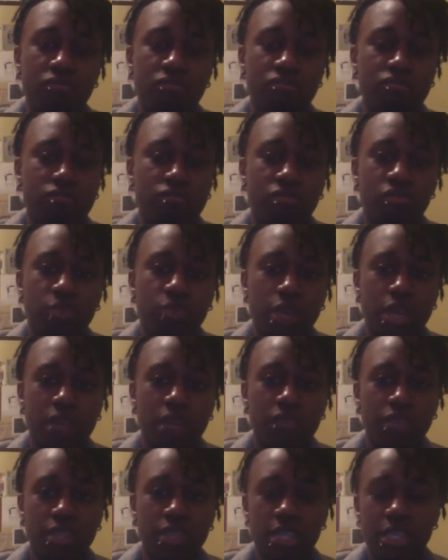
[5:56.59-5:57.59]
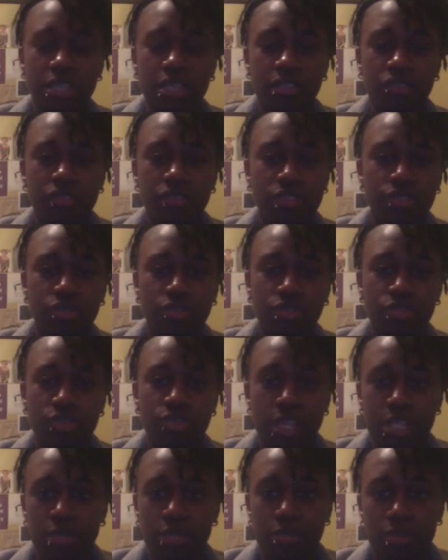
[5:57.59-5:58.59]
whatever an individual
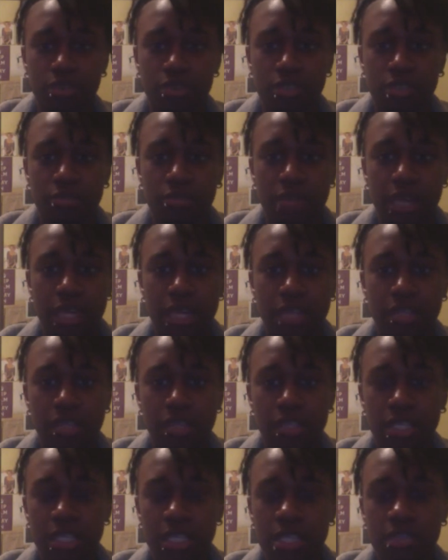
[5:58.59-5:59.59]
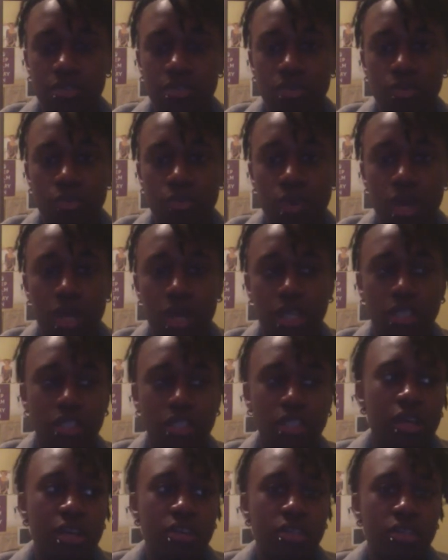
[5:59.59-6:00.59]
trans person might need or want.
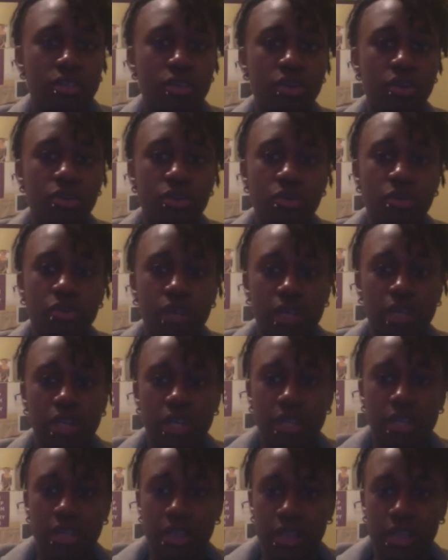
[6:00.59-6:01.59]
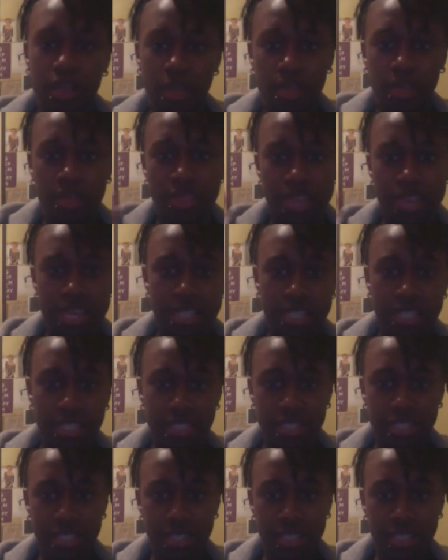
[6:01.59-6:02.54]
So that's